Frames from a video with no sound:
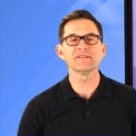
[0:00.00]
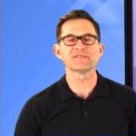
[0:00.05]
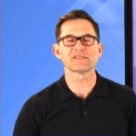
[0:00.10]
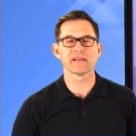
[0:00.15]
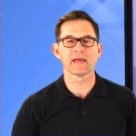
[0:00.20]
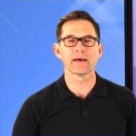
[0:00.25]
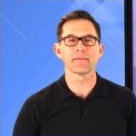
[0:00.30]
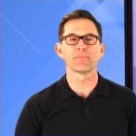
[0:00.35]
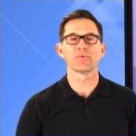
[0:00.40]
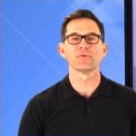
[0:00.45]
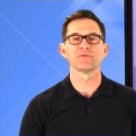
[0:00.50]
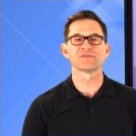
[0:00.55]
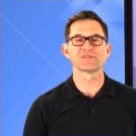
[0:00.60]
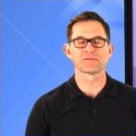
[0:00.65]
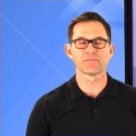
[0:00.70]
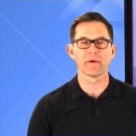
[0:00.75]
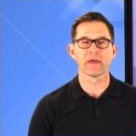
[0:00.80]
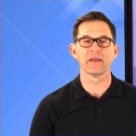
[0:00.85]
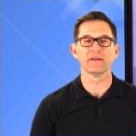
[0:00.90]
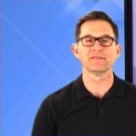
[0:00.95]
sample
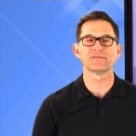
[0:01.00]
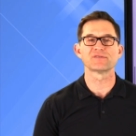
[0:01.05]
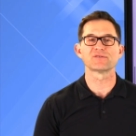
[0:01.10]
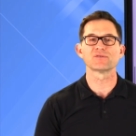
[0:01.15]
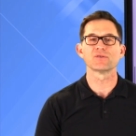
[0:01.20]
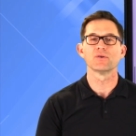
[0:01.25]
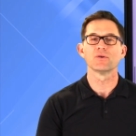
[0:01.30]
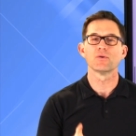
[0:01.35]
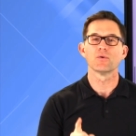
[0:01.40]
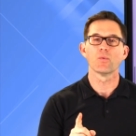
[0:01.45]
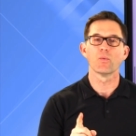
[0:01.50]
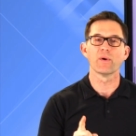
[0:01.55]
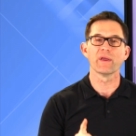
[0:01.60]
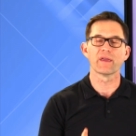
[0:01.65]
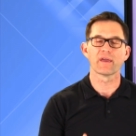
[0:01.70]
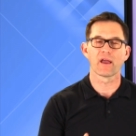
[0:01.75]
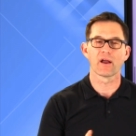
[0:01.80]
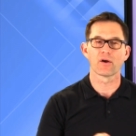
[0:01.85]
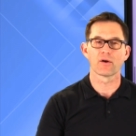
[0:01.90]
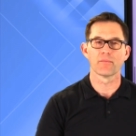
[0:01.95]
space we
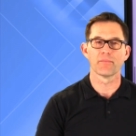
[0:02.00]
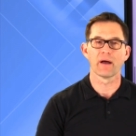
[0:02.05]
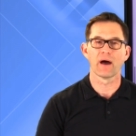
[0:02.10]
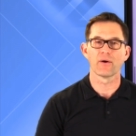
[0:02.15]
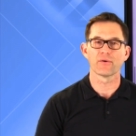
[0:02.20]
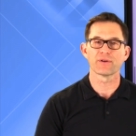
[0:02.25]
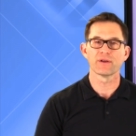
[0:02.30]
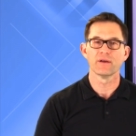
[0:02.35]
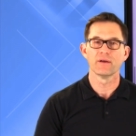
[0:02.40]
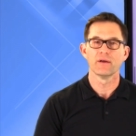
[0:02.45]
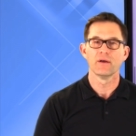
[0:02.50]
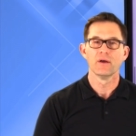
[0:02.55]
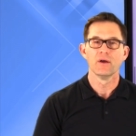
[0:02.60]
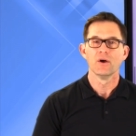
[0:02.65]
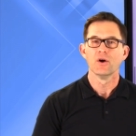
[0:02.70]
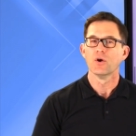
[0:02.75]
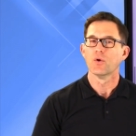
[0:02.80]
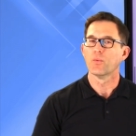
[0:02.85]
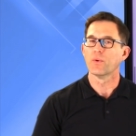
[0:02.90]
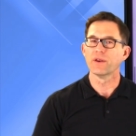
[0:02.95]
care about.
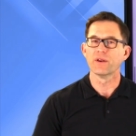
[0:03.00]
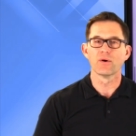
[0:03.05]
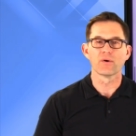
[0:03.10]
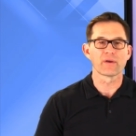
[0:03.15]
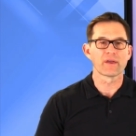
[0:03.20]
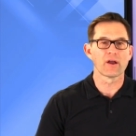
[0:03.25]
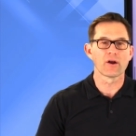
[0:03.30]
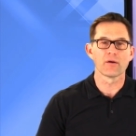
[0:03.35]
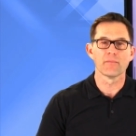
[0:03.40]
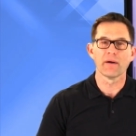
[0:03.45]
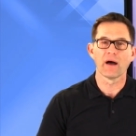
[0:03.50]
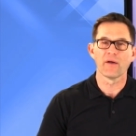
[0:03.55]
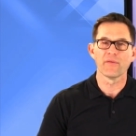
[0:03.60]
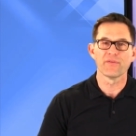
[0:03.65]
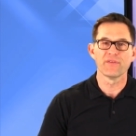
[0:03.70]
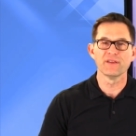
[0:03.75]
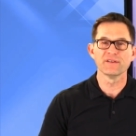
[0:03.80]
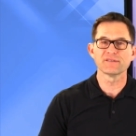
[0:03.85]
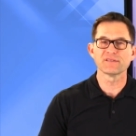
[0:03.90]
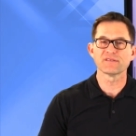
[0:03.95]
We don't care
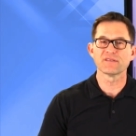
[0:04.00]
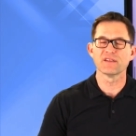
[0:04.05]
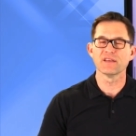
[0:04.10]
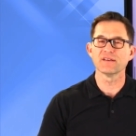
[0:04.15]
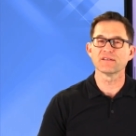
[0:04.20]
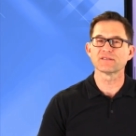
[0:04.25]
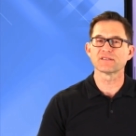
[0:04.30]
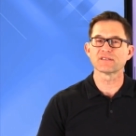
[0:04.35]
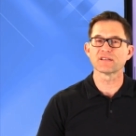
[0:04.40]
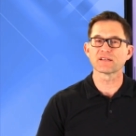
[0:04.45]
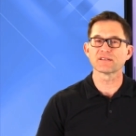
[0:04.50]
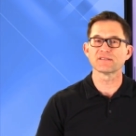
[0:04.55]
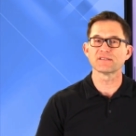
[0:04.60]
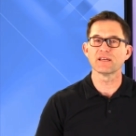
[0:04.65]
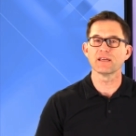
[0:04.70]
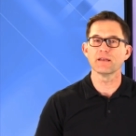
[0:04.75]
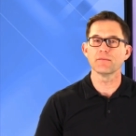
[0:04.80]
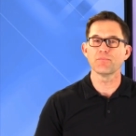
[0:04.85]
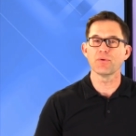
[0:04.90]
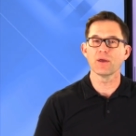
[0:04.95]
about this, this
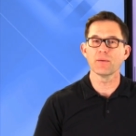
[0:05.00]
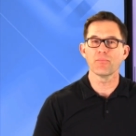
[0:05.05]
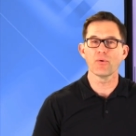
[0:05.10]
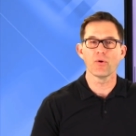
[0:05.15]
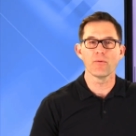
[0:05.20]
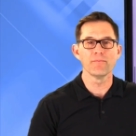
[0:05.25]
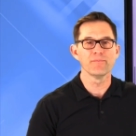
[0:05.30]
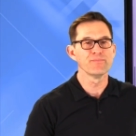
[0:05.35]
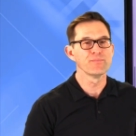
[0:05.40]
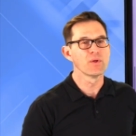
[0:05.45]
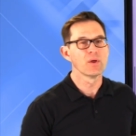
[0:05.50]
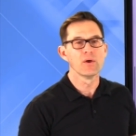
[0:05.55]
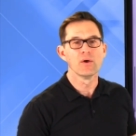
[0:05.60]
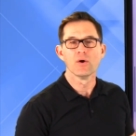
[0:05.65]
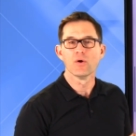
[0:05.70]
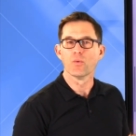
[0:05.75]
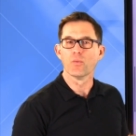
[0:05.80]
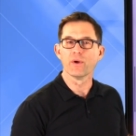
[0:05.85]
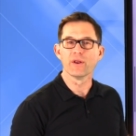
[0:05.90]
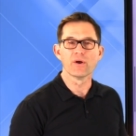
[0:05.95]
16 people.
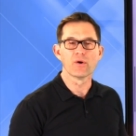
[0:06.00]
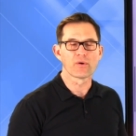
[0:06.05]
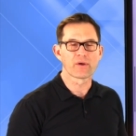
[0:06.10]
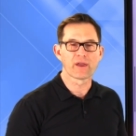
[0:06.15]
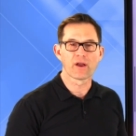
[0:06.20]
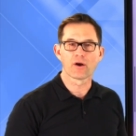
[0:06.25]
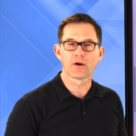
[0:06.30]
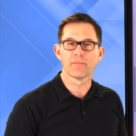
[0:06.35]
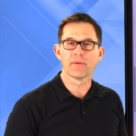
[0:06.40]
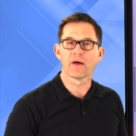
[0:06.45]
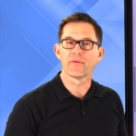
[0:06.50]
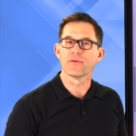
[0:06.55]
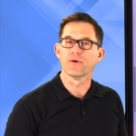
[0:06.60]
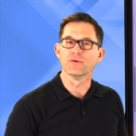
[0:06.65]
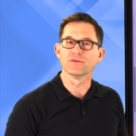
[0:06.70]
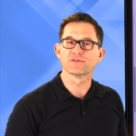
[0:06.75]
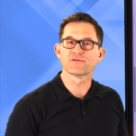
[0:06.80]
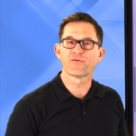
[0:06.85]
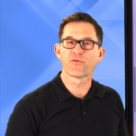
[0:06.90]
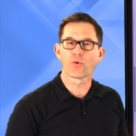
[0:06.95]
We don't care about
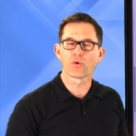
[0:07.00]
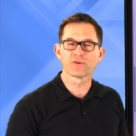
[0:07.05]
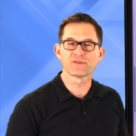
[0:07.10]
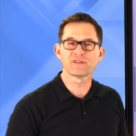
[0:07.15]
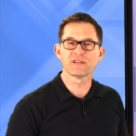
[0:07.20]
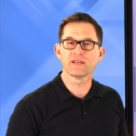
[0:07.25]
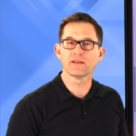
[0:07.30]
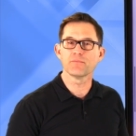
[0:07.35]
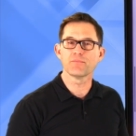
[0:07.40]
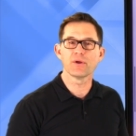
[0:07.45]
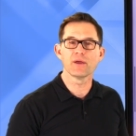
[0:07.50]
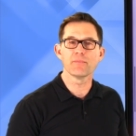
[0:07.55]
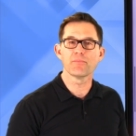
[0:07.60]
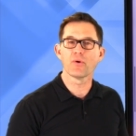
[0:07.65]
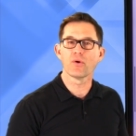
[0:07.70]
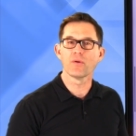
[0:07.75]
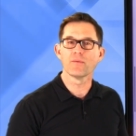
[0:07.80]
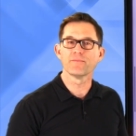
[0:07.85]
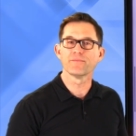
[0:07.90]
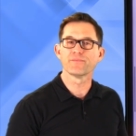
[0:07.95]
those 14
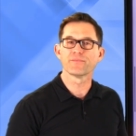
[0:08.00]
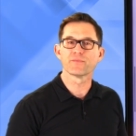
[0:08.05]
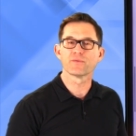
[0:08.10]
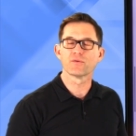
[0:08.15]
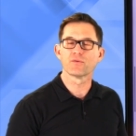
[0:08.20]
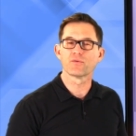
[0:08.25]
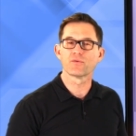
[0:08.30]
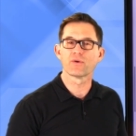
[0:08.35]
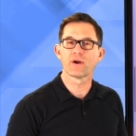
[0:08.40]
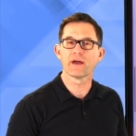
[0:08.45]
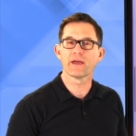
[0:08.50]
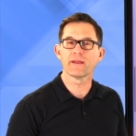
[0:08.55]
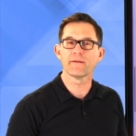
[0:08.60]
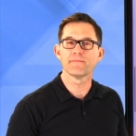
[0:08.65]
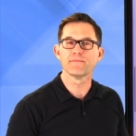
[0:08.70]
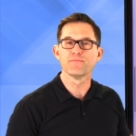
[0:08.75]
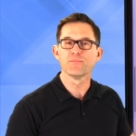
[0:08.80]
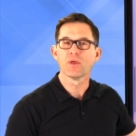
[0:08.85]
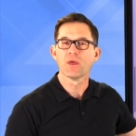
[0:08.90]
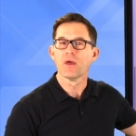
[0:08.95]
people,
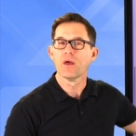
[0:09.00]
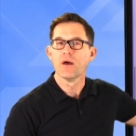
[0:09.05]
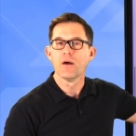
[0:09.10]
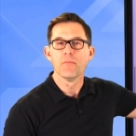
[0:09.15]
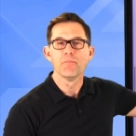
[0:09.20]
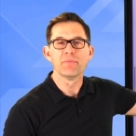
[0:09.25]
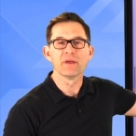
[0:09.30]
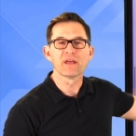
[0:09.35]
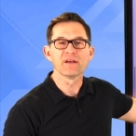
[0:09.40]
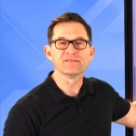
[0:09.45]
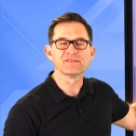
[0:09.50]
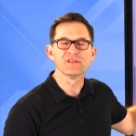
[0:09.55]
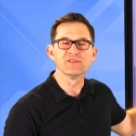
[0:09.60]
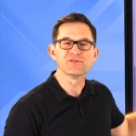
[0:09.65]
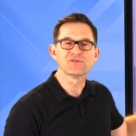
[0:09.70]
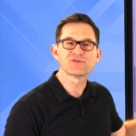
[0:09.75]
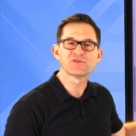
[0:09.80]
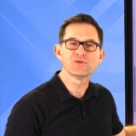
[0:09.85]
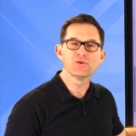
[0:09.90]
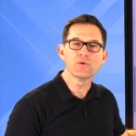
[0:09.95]
right? Because
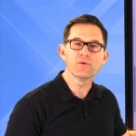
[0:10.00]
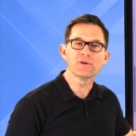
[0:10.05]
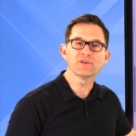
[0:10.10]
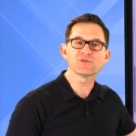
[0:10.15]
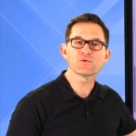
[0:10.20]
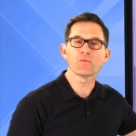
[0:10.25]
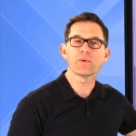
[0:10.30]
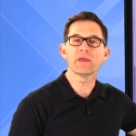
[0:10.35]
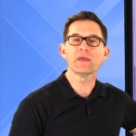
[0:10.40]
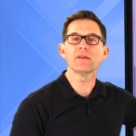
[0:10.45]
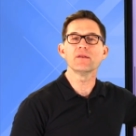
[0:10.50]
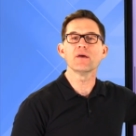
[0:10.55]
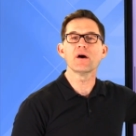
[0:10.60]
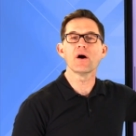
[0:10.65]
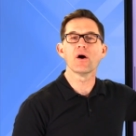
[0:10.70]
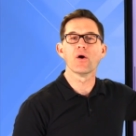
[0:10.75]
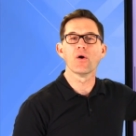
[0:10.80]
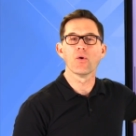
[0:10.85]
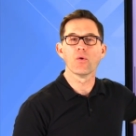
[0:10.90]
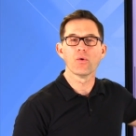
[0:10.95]
as soon as we
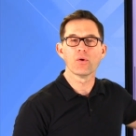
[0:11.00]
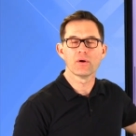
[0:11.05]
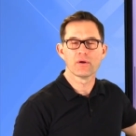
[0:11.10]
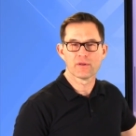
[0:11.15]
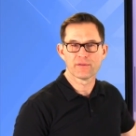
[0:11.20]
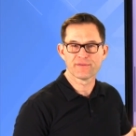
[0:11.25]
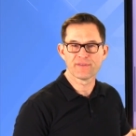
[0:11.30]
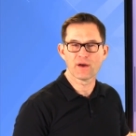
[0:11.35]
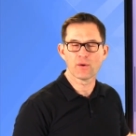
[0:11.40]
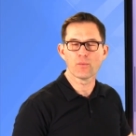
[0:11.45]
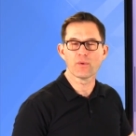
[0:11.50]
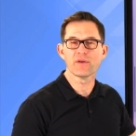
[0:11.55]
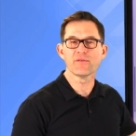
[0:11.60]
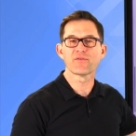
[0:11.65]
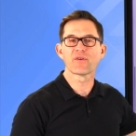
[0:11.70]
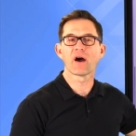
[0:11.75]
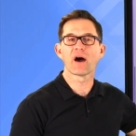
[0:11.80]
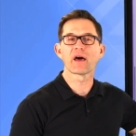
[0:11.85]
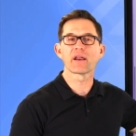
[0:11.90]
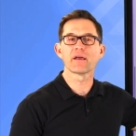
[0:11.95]
know that
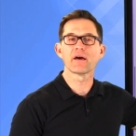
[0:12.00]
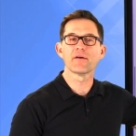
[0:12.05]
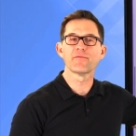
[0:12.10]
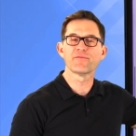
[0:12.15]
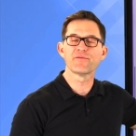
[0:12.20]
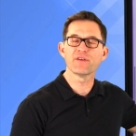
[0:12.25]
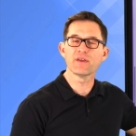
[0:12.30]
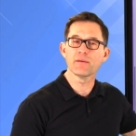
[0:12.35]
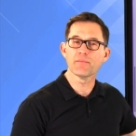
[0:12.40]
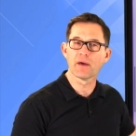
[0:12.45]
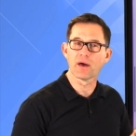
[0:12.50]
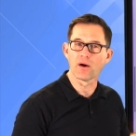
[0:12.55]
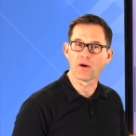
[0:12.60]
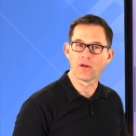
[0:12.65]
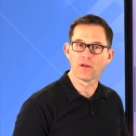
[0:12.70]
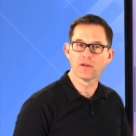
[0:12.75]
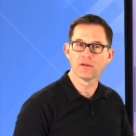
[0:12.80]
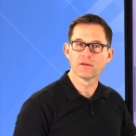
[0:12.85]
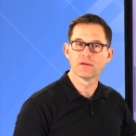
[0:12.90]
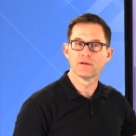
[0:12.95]
we've got a
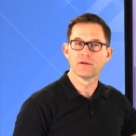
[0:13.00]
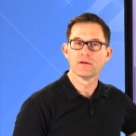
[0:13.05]
female,